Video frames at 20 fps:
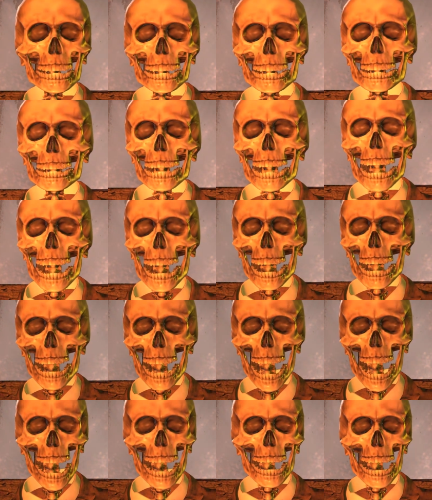Thanks to
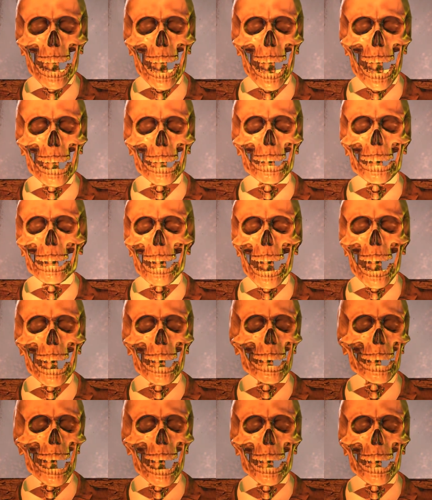YouTube, that
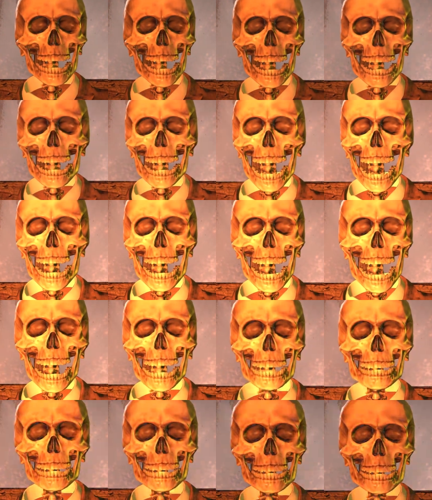joke was brought to
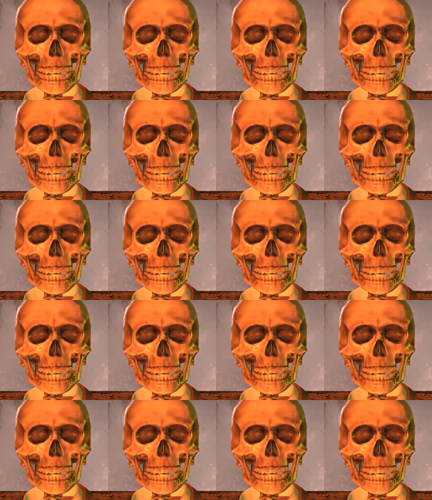you in